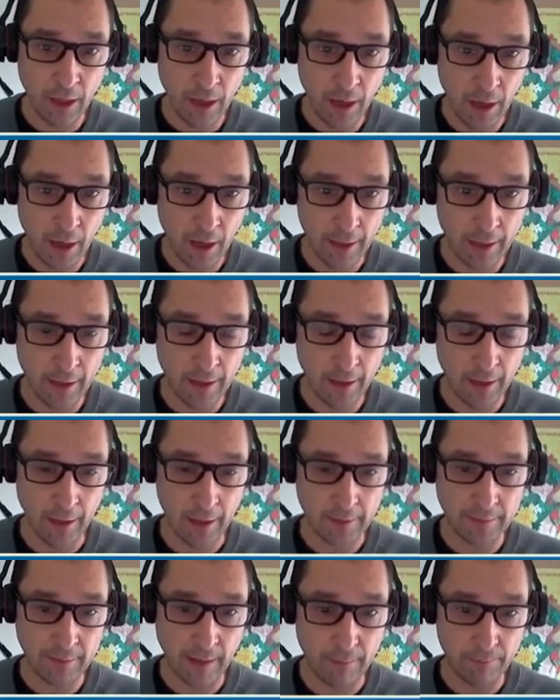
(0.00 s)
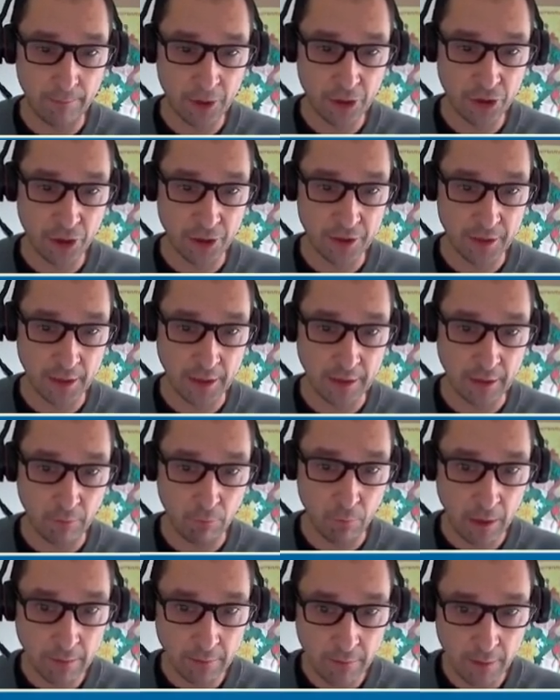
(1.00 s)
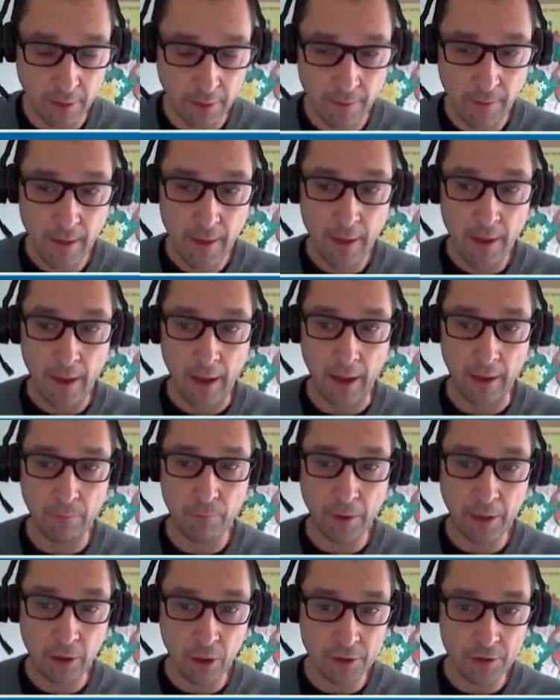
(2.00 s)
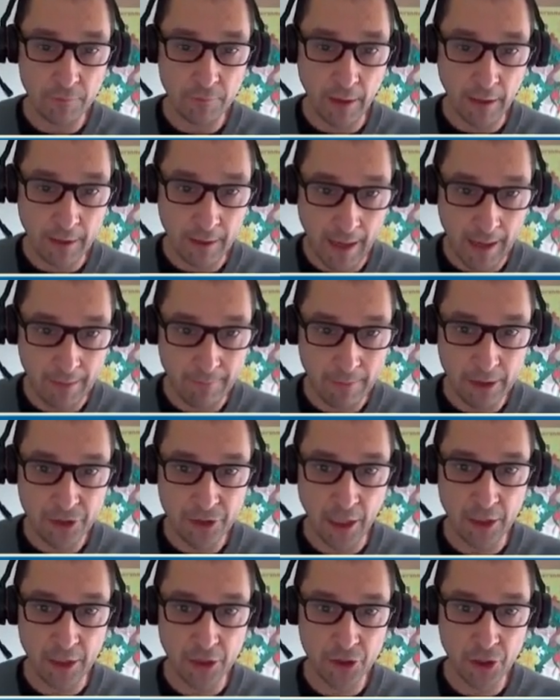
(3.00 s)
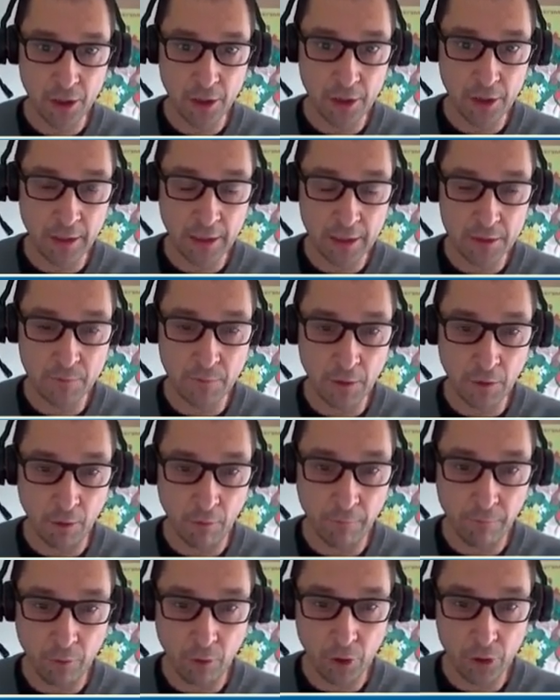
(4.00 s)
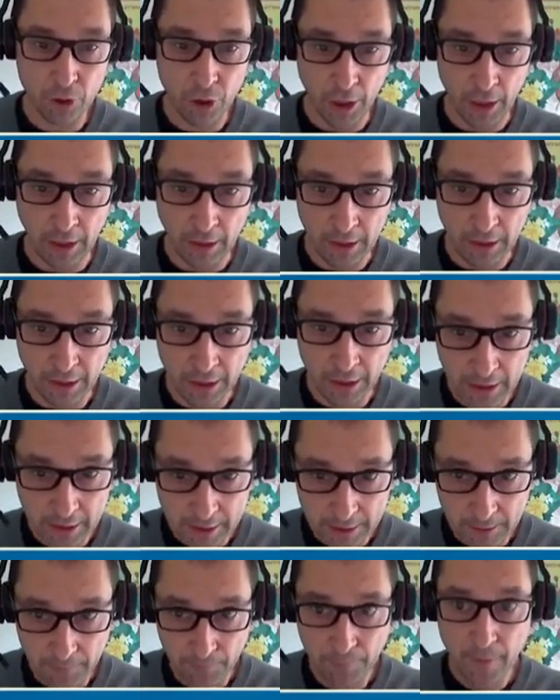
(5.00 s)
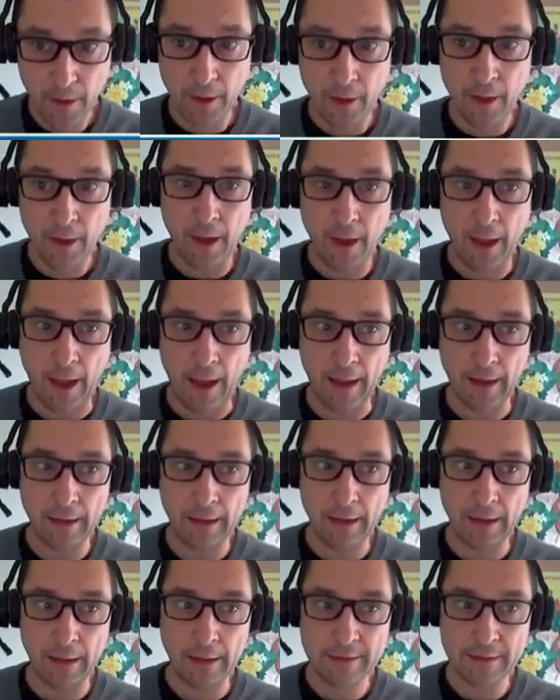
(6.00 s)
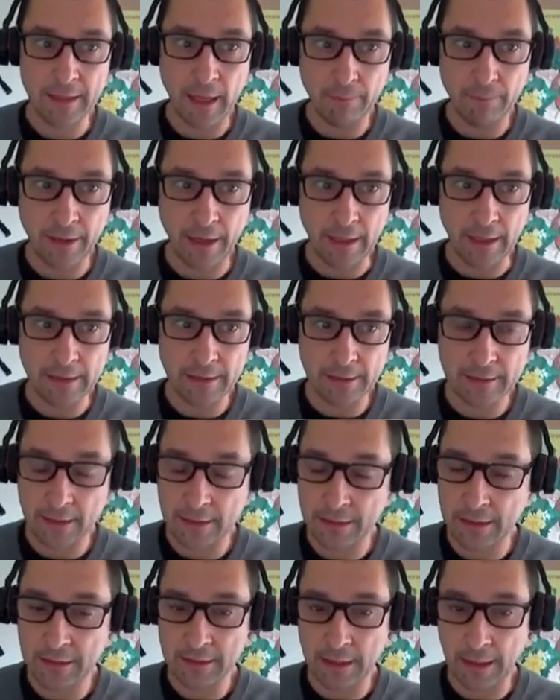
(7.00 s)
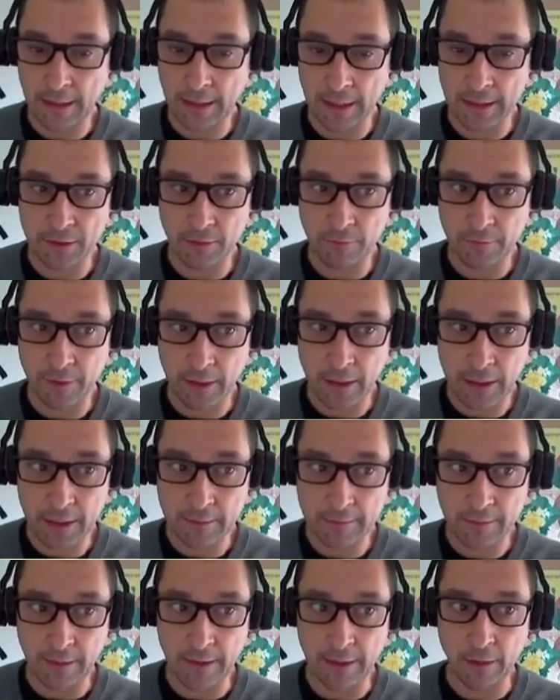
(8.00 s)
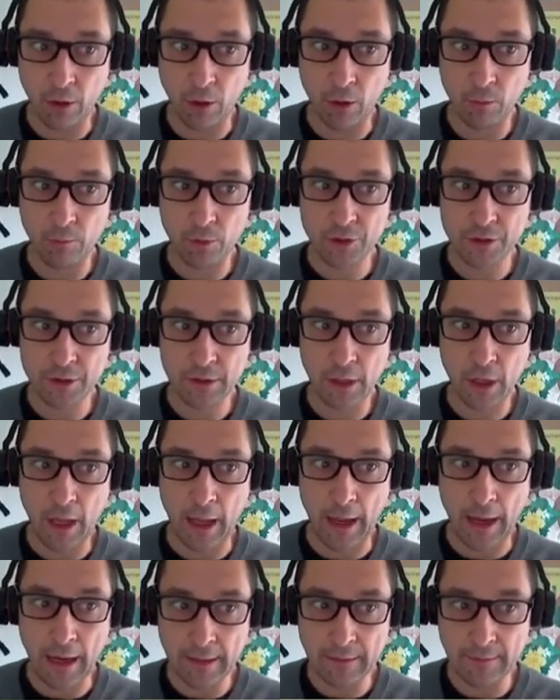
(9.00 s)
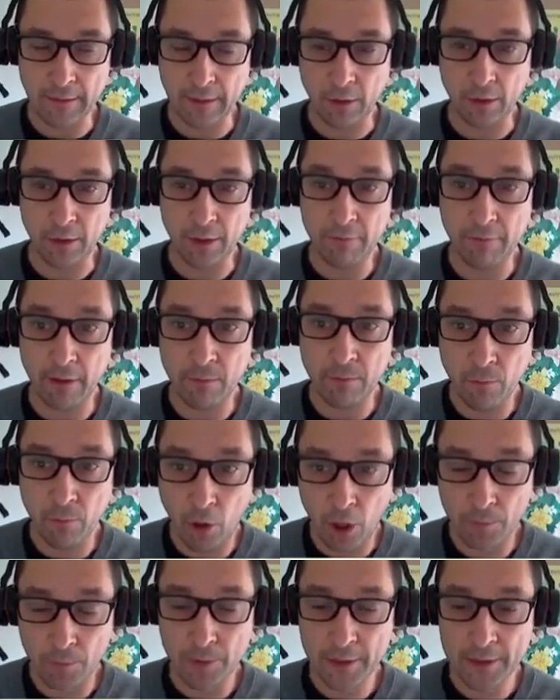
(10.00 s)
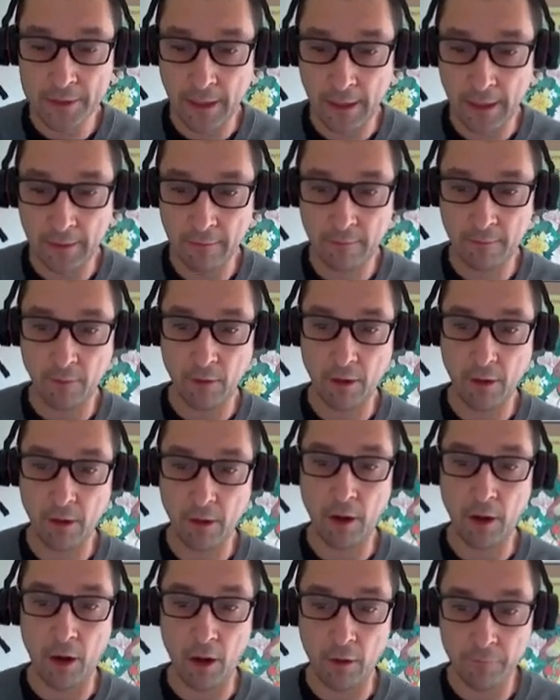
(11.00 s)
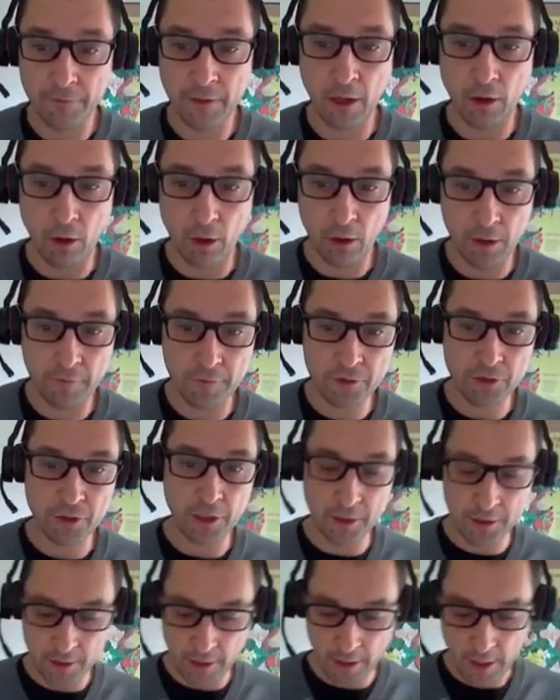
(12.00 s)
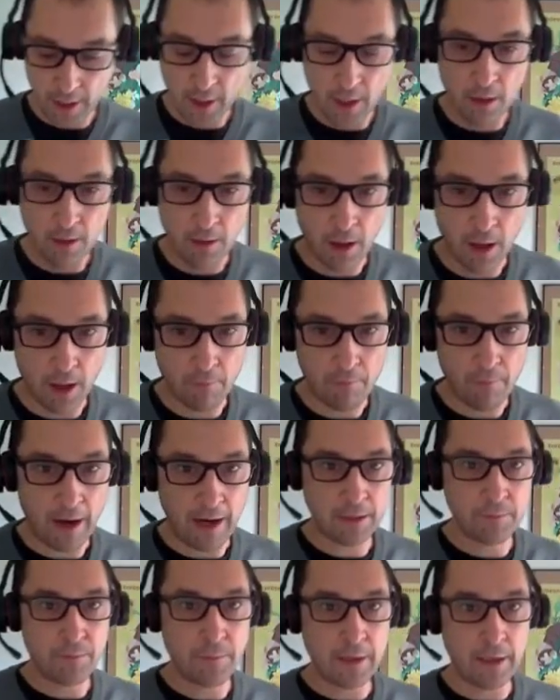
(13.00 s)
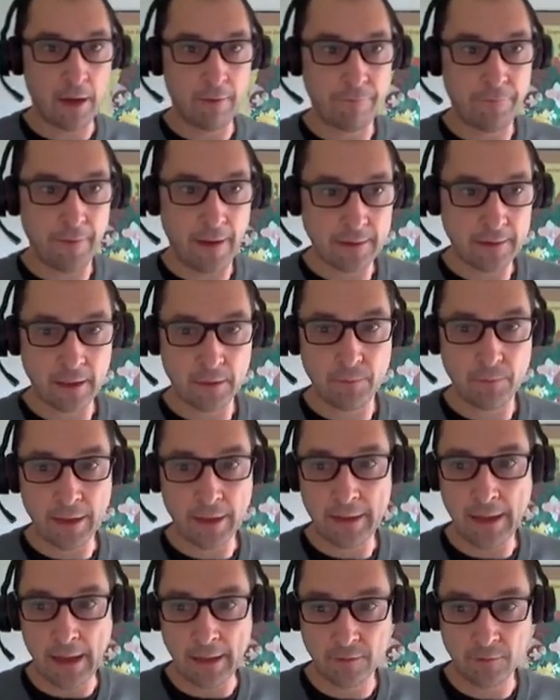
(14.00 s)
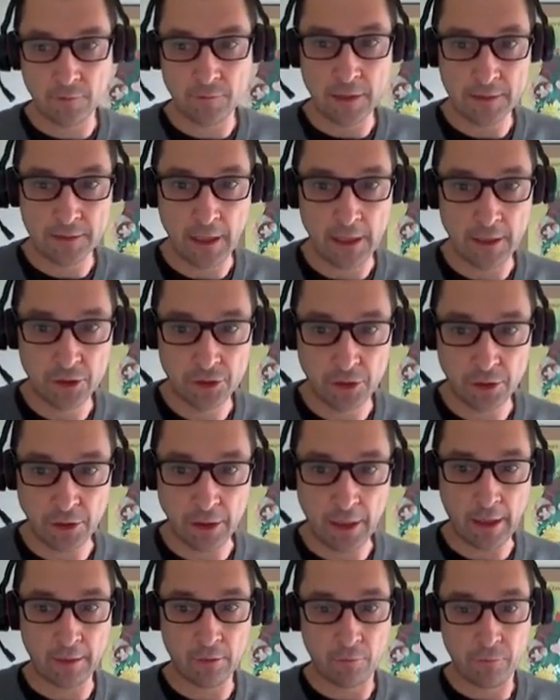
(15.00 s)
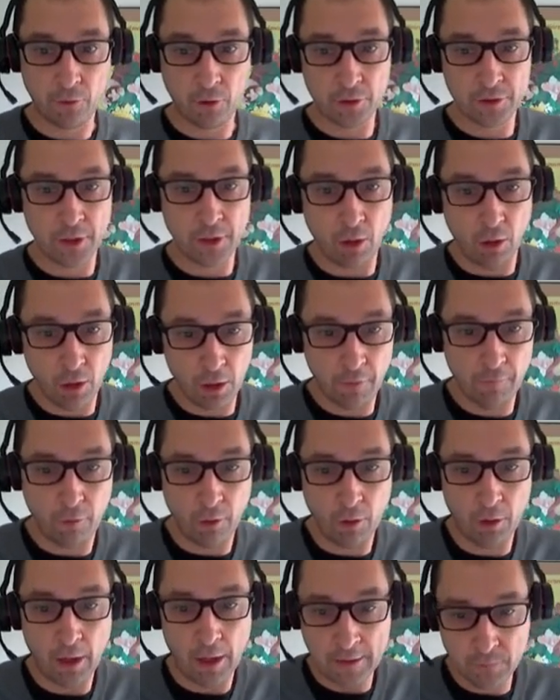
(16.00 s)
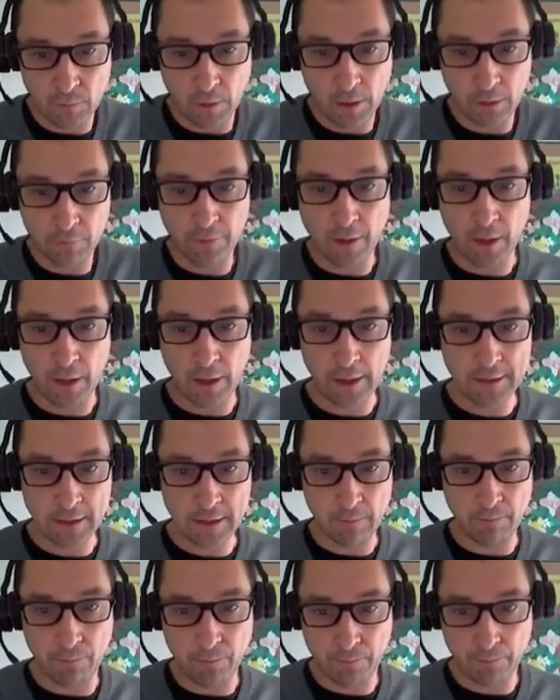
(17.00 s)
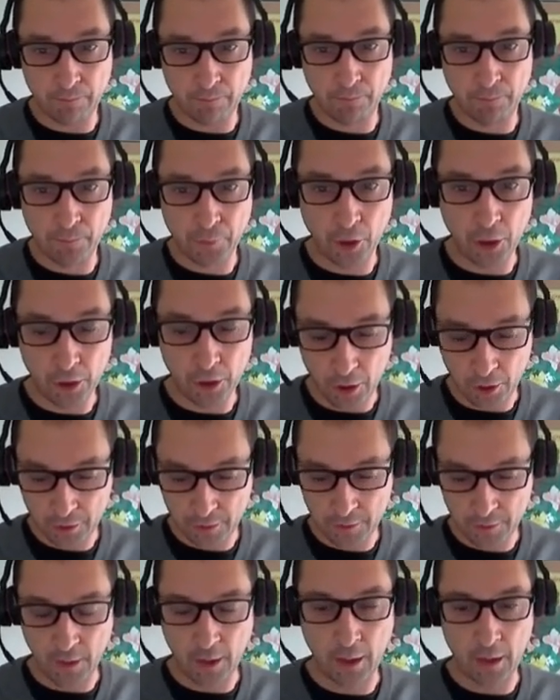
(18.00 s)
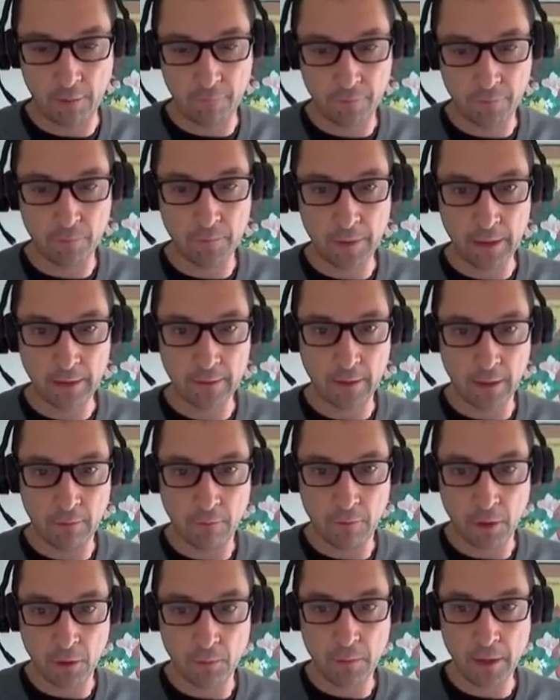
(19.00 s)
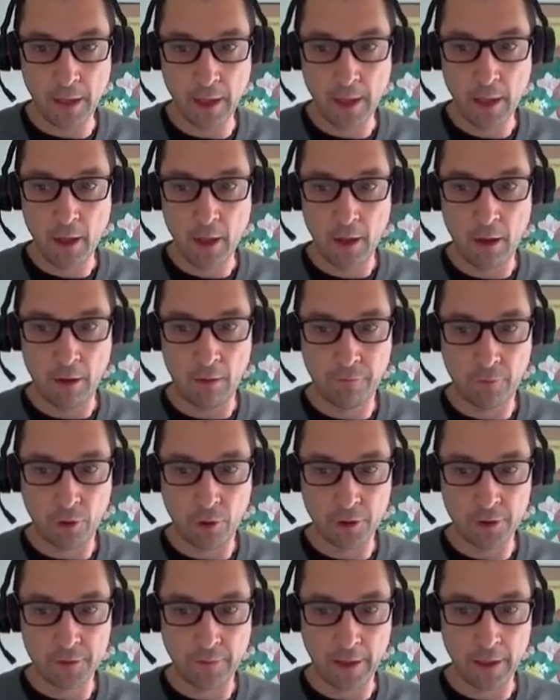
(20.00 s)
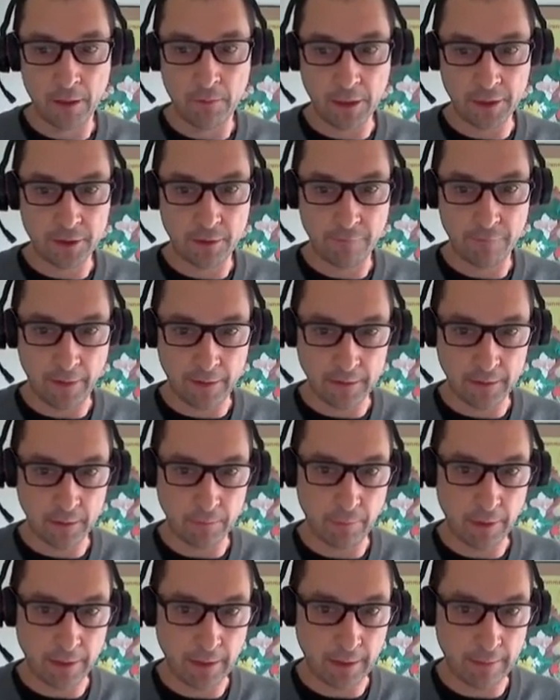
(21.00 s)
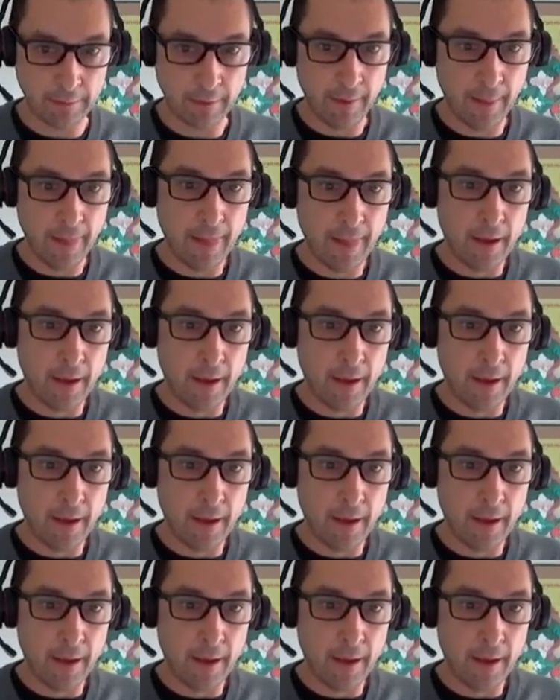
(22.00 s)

to the high uh, temperatures in the winter. And because of the climate change, this will of course increase. And in some cases, and this is the case of the Italy, almost 80 or even more percent of the olive trees uh, might be affected by the end of the century. And of course, the olive oil as one of the, let's say, product uh, from Italy will be, of course, very much affected by that.